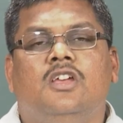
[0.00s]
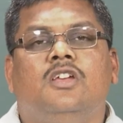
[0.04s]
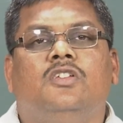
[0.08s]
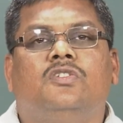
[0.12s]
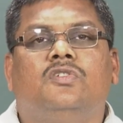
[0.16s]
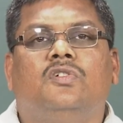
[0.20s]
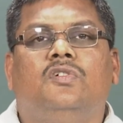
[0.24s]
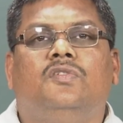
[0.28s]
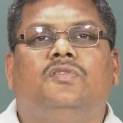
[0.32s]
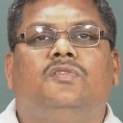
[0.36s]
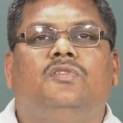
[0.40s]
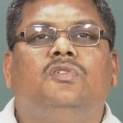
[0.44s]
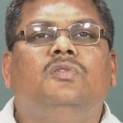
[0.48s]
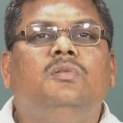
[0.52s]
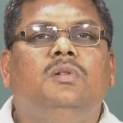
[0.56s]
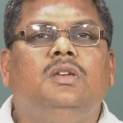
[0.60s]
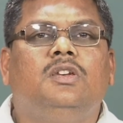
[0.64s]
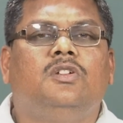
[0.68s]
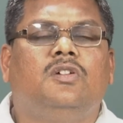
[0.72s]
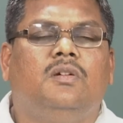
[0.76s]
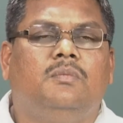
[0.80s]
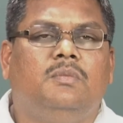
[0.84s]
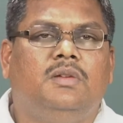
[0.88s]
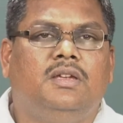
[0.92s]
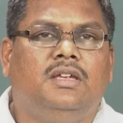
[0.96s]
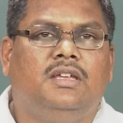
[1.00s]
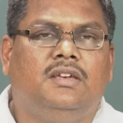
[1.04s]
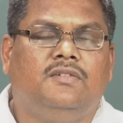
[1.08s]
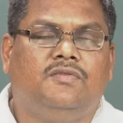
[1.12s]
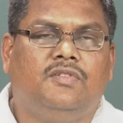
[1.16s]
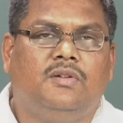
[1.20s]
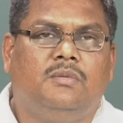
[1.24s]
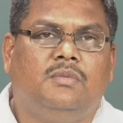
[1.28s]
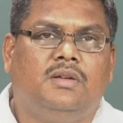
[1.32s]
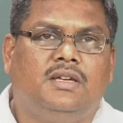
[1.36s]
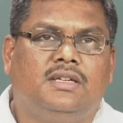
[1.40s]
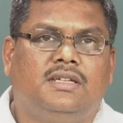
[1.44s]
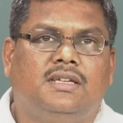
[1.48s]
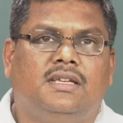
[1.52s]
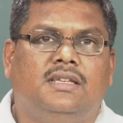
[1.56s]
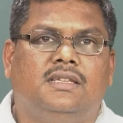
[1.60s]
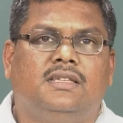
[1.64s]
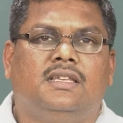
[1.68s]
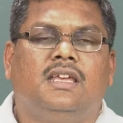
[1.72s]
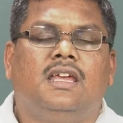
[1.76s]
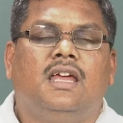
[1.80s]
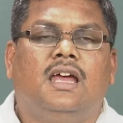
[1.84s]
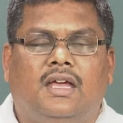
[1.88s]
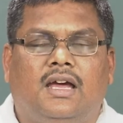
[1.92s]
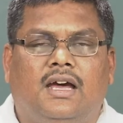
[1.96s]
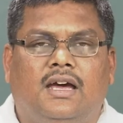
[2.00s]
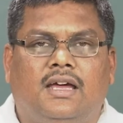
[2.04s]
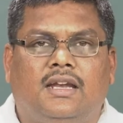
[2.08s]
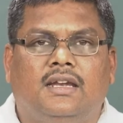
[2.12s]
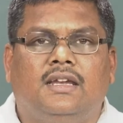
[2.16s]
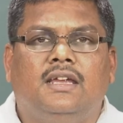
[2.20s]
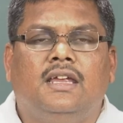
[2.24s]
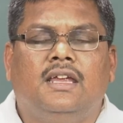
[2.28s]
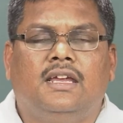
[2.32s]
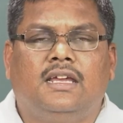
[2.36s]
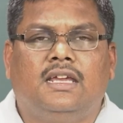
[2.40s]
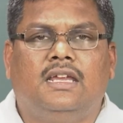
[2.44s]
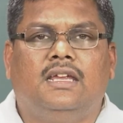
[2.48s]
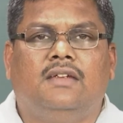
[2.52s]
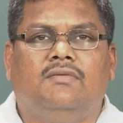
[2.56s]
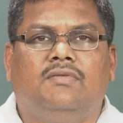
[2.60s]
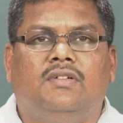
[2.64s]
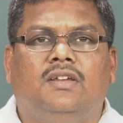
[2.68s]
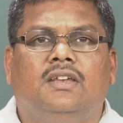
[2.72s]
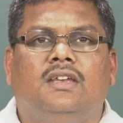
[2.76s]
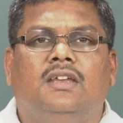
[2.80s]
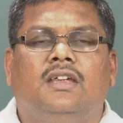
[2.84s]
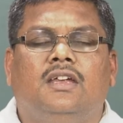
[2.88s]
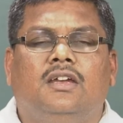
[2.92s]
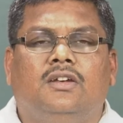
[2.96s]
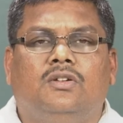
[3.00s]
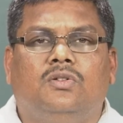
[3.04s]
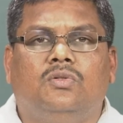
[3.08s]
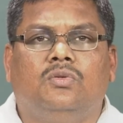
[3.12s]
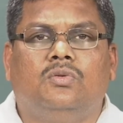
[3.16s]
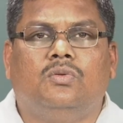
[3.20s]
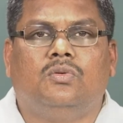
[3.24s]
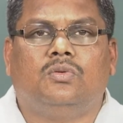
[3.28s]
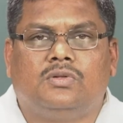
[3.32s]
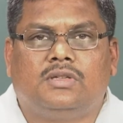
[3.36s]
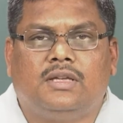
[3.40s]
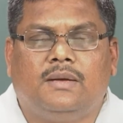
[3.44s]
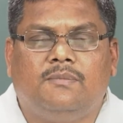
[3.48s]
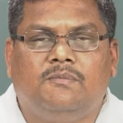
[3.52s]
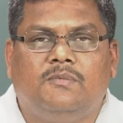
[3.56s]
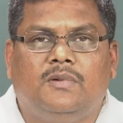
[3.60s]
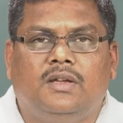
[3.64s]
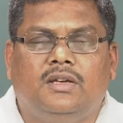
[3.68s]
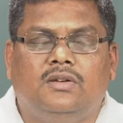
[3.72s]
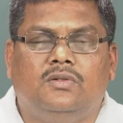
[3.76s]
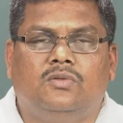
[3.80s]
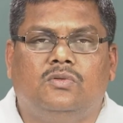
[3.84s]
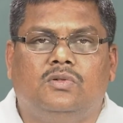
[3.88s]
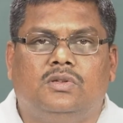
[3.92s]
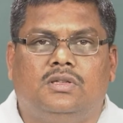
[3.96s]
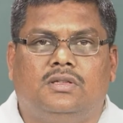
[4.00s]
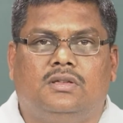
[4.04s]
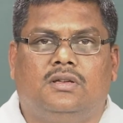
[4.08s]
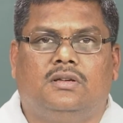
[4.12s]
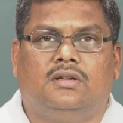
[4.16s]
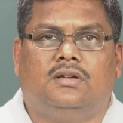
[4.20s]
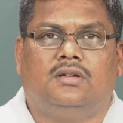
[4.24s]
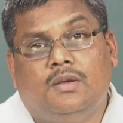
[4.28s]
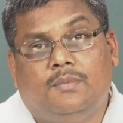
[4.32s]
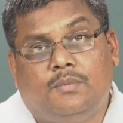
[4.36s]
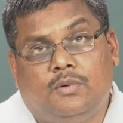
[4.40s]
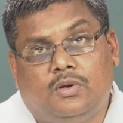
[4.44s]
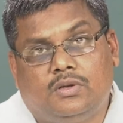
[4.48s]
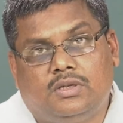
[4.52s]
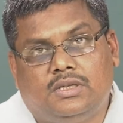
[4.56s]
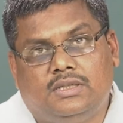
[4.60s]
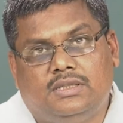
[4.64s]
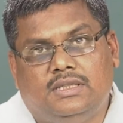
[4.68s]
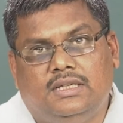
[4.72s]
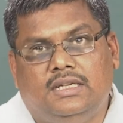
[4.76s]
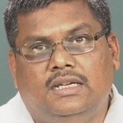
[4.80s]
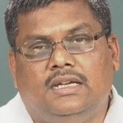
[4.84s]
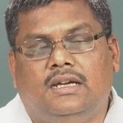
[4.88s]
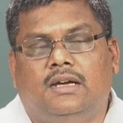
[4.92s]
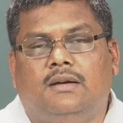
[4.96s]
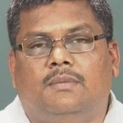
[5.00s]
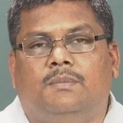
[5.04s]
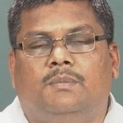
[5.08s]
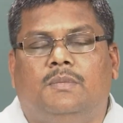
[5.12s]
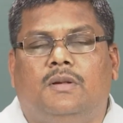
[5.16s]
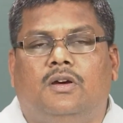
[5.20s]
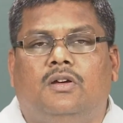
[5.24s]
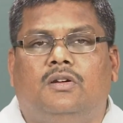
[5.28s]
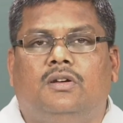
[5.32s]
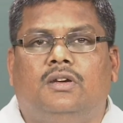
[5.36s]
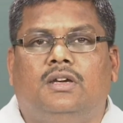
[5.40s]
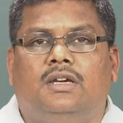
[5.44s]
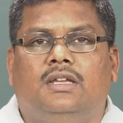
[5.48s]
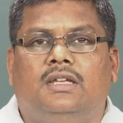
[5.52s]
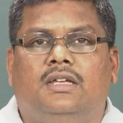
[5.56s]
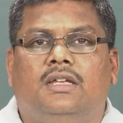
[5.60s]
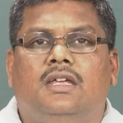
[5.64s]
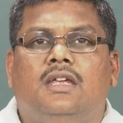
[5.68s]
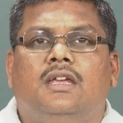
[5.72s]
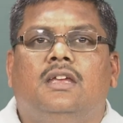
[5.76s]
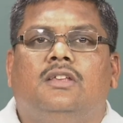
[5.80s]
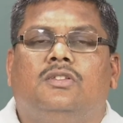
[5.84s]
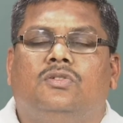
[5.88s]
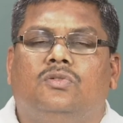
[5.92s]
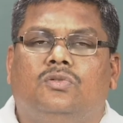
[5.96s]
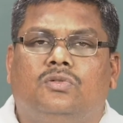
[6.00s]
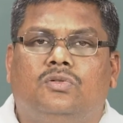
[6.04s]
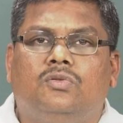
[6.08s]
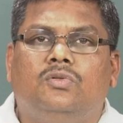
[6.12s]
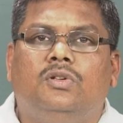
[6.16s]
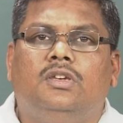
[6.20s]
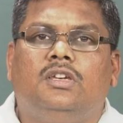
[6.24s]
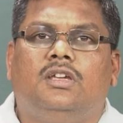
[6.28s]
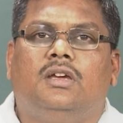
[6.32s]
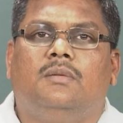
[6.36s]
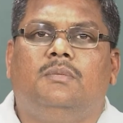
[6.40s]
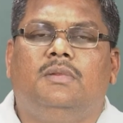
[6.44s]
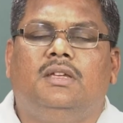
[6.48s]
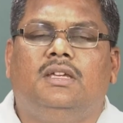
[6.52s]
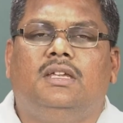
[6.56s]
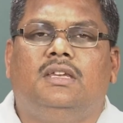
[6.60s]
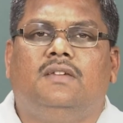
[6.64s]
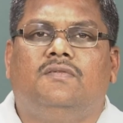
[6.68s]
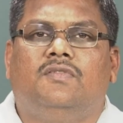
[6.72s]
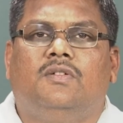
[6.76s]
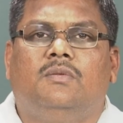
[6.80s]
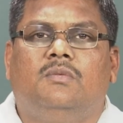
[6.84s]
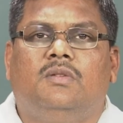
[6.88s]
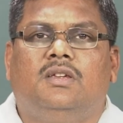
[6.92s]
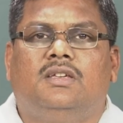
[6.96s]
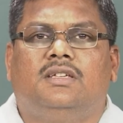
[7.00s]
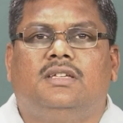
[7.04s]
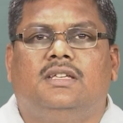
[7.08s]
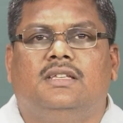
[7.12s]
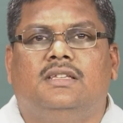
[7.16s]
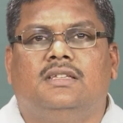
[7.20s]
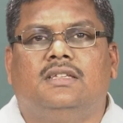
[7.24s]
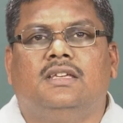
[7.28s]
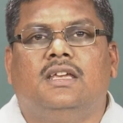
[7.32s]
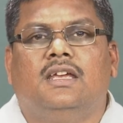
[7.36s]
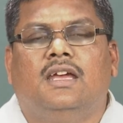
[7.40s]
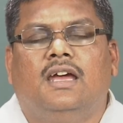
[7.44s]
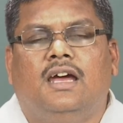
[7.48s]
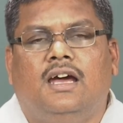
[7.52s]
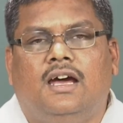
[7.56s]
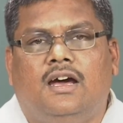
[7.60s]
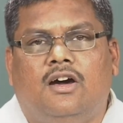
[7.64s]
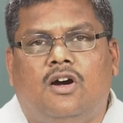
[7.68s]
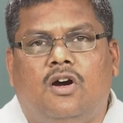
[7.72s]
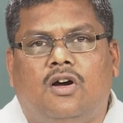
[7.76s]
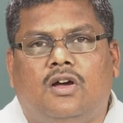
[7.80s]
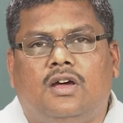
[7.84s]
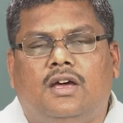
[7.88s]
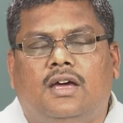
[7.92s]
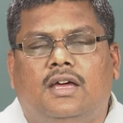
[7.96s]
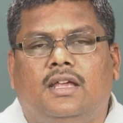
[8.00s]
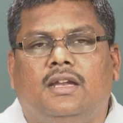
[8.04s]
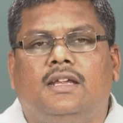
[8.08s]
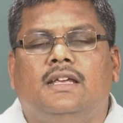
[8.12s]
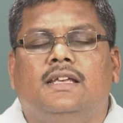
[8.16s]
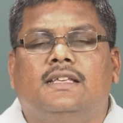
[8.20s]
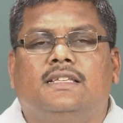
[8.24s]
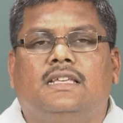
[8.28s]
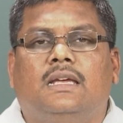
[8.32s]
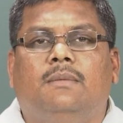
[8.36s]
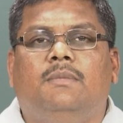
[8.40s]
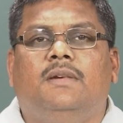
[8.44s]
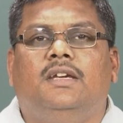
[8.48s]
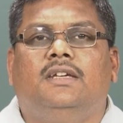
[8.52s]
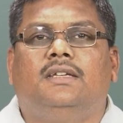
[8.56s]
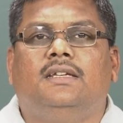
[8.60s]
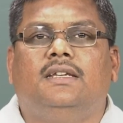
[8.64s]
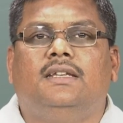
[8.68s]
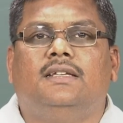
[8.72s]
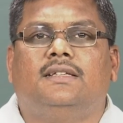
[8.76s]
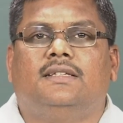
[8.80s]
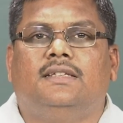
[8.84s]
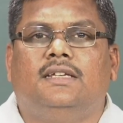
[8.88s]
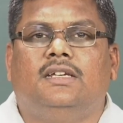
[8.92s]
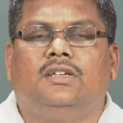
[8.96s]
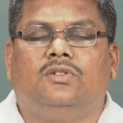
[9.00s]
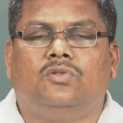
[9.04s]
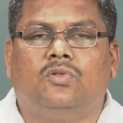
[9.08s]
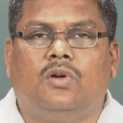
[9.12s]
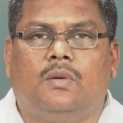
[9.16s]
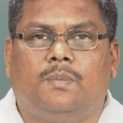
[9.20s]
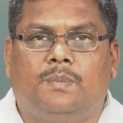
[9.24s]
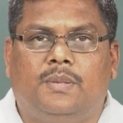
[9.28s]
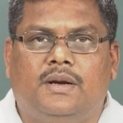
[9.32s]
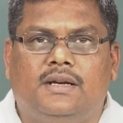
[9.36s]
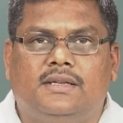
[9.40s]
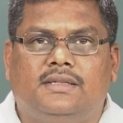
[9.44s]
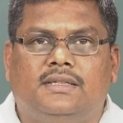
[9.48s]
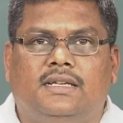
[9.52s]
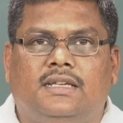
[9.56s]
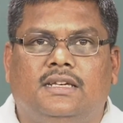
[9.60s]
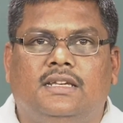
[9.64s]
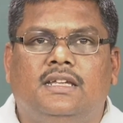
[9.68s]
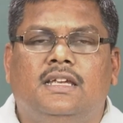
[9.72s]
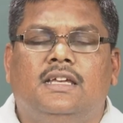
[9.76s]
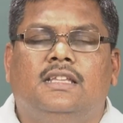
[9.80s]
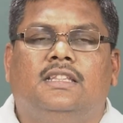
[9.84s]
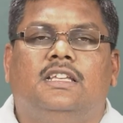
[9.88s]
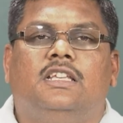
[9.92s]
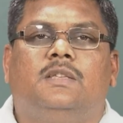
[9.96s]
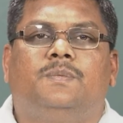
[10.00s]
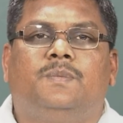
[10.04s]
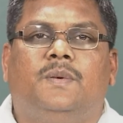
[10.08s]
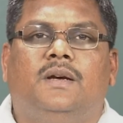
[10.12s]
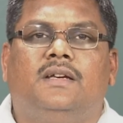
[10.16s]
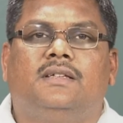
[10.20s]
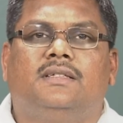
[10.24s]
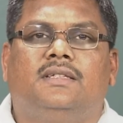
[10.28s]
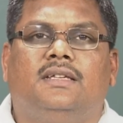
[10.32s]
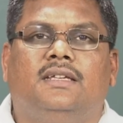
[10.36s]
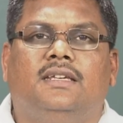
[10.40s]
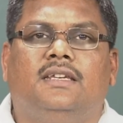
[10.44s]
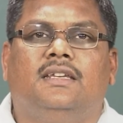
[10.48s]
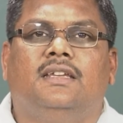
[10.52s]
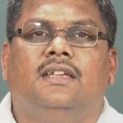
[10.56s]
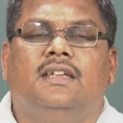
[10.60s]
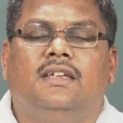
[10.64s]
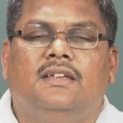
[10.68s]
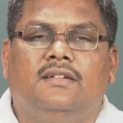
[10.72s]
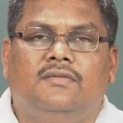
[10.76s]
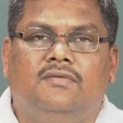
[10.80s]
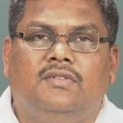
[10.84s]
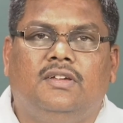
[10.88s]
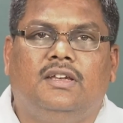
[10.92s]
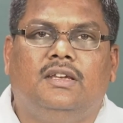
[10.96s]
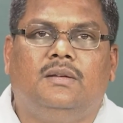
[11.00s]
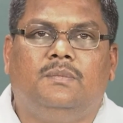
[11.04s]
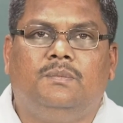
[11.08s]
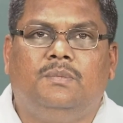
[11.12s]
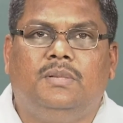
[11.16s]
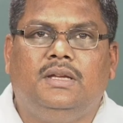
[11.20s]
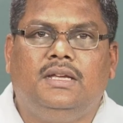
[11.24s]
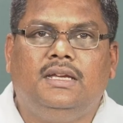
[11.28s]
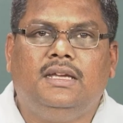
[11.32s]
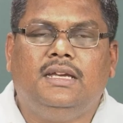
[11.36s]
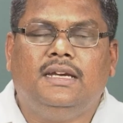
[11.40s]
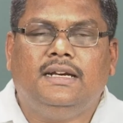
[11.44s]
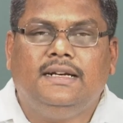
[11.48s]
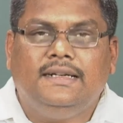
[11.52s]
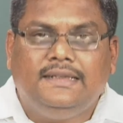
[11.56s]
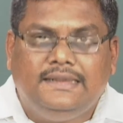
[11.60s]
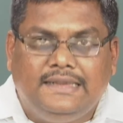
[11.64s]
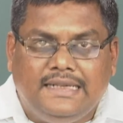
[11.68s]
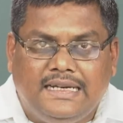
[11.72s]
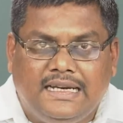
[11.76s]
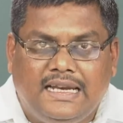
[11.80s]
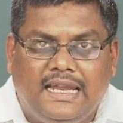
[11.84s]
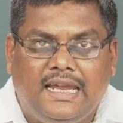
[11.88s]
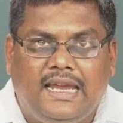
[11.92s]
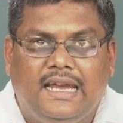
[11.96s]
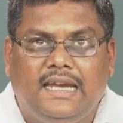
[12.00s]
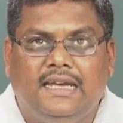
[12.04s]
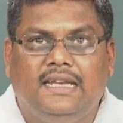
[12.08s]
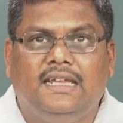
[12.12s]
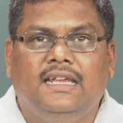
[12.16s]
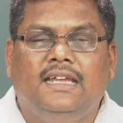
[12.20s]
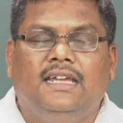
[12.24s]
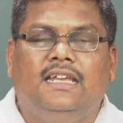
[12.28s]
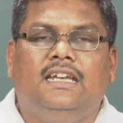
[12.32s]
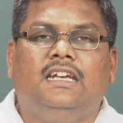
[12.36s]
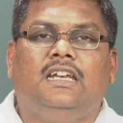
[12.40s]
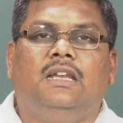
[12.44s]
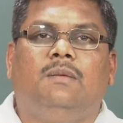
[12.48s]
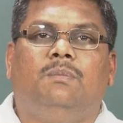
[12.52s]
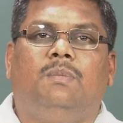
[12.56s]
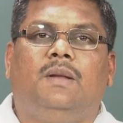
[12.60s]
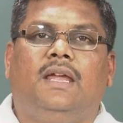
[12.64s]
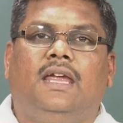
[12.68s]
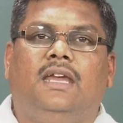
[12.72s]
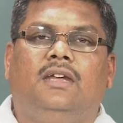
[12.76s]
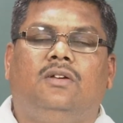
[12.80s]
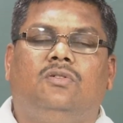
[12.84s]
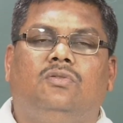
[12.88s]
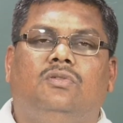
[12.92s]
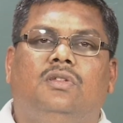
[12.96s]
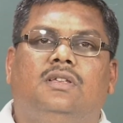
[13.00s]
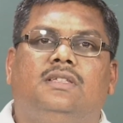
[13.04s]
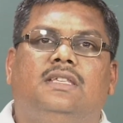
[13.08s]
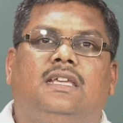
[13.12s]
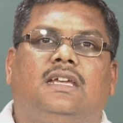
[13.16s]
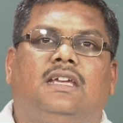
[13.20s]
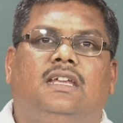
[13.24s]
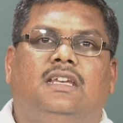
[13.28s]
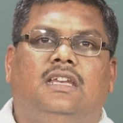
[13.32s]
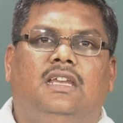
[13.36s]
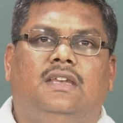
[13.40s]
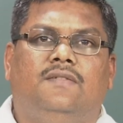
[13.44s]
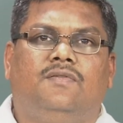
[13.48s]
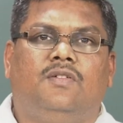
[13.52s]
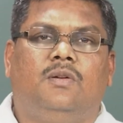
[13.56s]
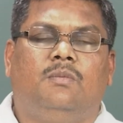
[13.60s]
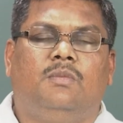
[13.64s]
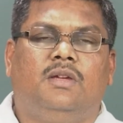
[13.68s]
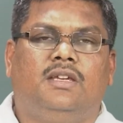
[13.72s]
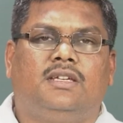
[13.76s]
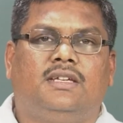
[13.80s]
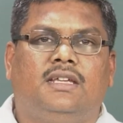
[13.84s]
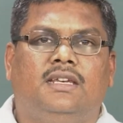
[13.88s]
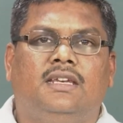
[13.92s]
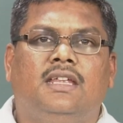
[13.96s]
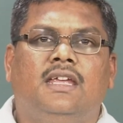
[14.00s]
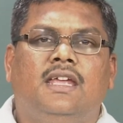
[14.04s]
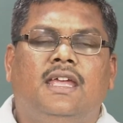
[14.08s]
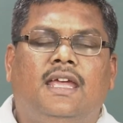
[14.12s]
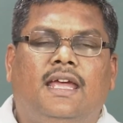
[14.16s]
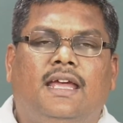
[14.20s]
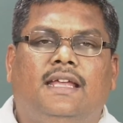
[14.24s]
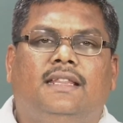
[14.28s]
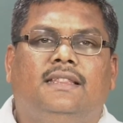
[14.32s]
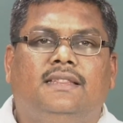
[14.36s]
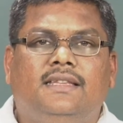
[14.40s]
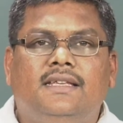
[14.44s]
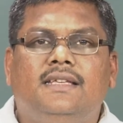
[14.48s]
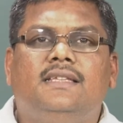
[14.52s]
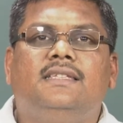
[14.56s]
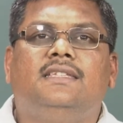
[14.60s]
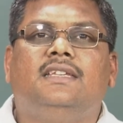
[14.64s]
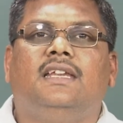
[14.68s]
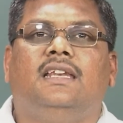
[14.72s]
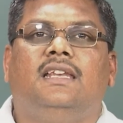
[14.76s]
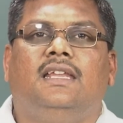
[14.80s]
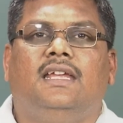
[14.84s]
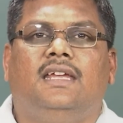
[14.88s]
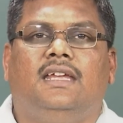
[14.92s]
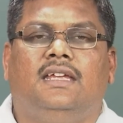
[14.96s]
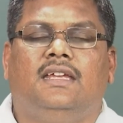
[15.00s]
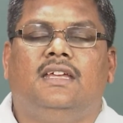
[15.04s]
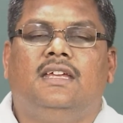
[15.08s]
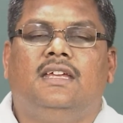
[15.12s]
So, if two incoming informations are given to someone who is processing already, so two incoming informations occur simultaneously to a person, this person will be delayed in replying to the second information, and this delay